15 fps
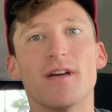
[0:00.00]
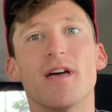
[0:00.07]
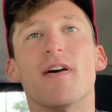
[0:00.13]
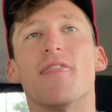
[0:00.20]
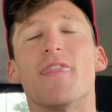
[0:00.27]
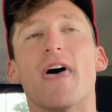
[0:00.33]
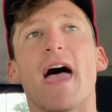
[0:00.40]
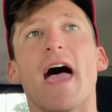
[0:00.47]

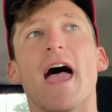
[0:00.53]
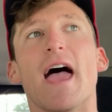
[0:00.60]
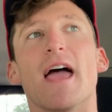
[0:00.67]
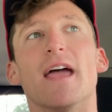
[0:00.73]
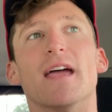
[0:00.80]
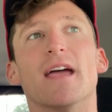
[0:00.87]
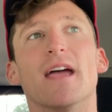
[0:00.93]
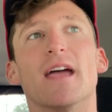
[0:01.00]

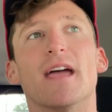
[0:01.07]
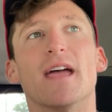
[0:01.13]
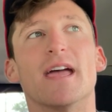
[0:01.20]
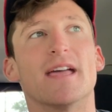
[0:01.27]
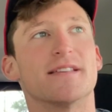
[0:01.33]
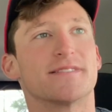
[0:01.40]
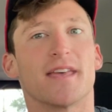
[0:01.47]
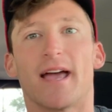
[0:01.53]
that
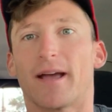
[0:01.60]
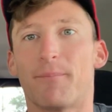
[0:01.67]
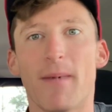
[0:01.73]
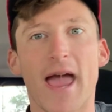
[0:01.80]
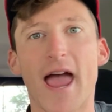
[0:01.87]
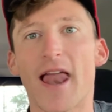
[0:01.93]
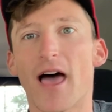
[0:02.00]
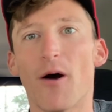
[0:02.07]
is like,
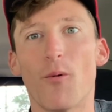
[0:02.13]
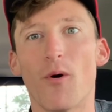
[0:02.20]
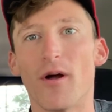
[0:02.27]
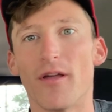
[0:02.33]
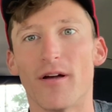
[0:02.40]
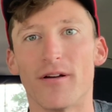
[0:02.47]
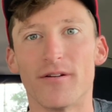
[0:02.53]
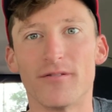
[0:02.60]
man, I
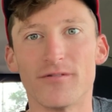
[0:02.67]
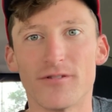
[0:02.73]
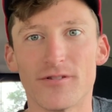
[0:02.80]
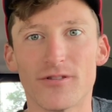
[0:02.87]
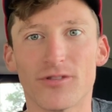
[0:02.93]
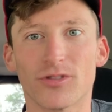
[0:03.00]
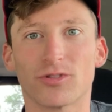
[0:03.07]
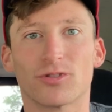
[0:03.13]
want to
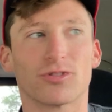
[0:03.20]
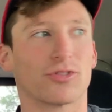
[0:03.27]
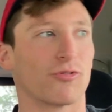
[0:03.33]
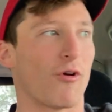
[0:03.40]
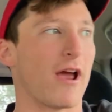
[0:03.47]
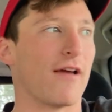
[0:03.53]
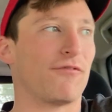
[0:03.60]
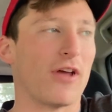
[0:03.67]

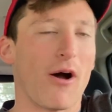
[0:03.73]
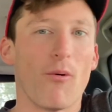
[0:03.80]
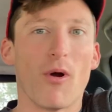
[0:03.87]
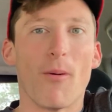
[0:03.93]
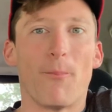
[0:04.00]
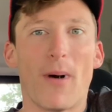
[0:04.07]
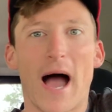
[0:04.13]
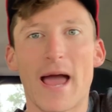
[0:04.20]
thrift. I want
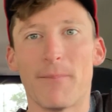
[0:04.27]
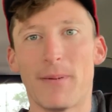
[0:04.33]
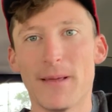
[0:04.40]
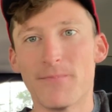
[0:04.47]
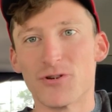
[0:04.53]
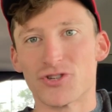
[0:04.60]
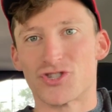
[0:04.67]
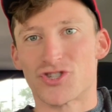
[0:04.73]
to buy
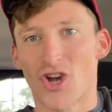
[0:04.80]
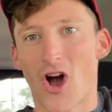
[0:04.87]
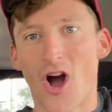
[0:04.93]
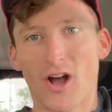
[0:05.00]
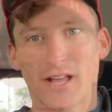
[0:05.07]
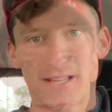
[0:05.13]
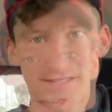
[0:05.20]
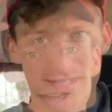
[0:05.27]
people's
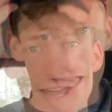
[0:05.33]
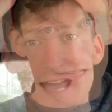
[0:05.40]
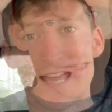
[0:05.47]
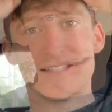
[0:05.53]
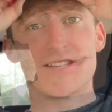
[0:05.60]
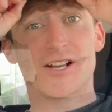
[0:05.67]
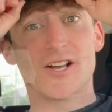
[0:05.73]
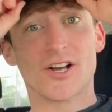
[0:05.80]
junk and sell
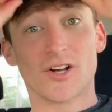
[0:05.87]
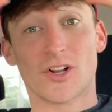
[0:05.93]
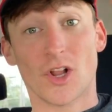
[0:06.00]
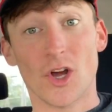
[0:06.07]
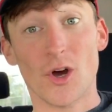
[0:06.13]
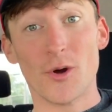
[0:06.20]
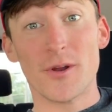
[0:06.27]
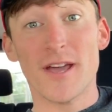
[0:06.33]
it. And to
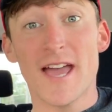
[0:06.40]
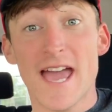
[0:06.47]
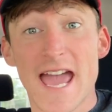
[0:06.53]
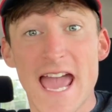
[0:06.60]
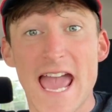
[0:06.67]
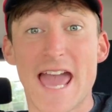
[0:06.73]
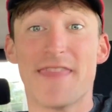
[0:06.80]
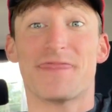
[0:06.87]
conclude,
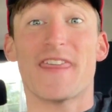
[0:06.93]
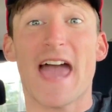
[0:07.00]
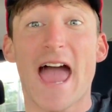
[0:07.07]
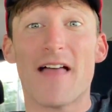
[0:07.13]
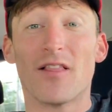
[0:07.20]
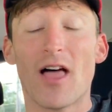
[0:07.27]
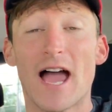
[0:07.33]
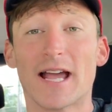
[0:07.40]
hit
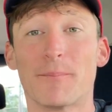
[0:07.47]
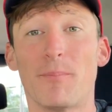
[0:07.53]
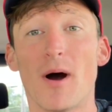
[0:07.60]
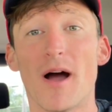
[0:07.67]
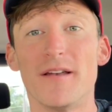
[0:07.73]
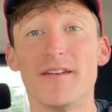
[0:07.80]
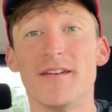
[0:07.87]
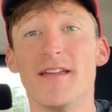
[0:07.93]
that like
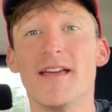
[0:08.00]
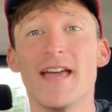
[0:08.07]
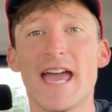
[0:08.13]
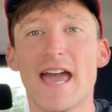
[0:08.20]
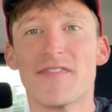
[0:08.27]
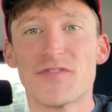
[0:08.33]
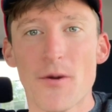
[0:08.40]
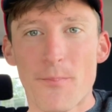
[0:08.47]
button,
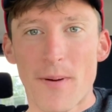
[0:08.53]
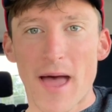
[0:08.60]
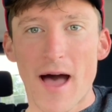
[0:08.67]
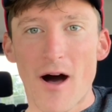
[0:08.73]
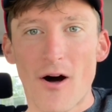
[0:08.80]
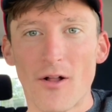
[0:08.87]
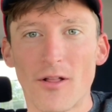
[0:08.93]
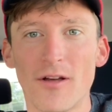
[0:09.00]
hit the
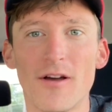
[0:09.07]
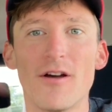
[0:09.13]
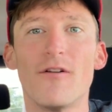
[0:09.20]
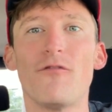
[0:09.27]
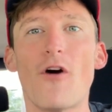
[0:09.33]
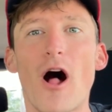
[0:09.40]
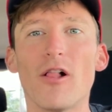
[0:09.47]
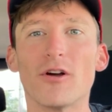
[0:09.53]
bell,
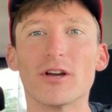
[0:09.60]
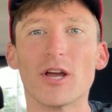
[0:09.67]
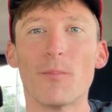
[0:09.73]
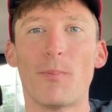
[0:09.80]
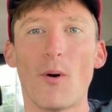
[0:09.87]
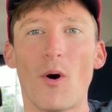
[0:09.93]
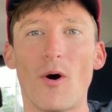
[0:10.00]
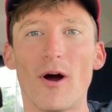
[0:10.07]
follow your
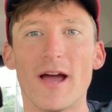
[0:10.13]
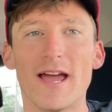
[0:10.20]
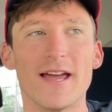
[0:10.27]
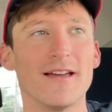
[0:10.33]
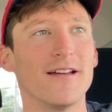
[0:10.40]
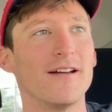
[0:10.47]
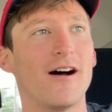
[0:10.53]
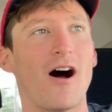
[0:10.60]

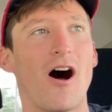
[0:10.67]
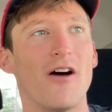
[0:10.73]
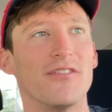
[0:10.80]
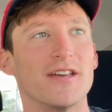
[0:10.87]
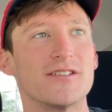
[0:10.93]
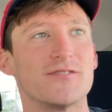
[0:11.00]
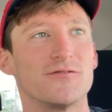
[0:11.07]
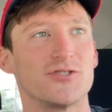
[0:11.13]
boy on
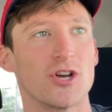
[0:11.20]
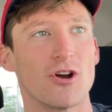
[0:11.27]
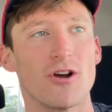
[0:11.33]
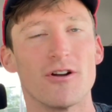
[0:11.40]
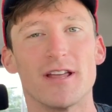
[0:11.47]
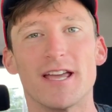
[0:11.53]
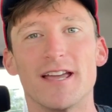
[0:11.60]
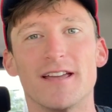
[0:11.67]
this
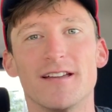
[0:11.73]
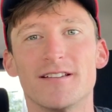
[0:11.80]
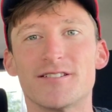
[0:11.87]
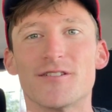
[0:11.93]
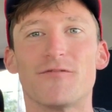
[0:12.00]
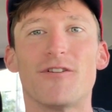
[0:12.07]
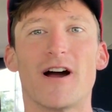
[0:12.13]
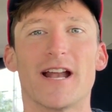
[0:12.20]
journey
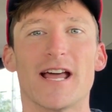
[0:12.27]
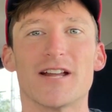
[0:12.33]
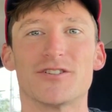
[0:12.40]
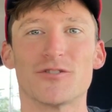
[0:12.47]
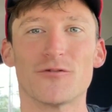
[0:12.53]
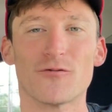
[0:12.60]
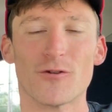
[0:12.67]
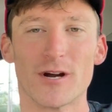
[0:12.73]
to
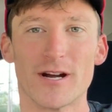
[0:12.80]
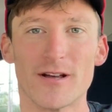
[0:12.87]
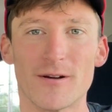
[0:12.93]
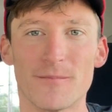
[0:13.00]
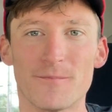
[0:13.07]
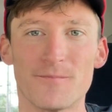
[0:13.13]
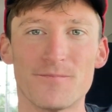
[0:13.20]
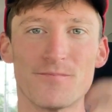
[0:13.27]
financial
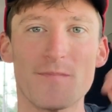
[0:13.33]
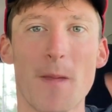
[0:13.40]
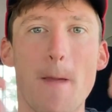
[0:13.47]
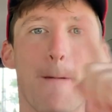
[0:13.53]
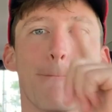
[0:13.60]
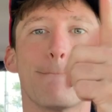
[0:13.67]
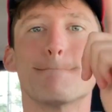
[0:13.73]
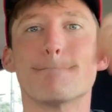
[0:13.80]
freedom.
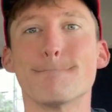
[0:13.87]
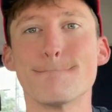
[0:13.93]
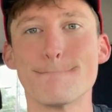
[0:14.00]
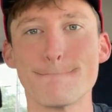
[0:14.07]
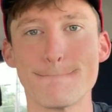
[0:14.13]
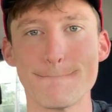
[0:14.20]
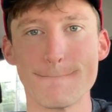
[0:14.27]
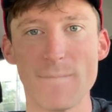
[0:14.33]

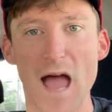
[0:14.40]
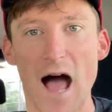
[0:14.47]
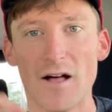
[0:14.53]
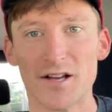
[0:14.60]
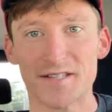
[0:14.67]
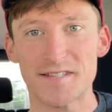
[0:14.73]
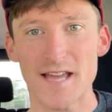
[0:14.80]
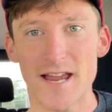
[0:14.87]

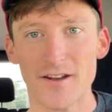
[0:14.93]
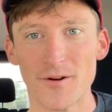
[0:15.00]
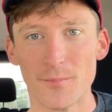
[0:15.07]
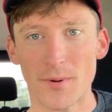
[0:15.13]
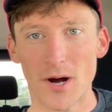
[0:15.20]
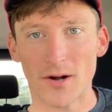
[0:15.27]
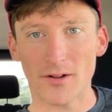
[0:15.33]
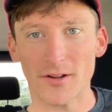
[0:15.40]
Alexander
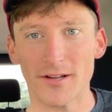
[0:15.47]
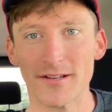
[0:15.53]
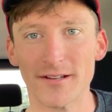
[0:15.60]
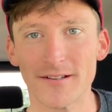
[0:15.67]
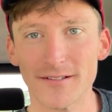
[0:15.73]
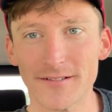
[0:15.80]
Bunkley.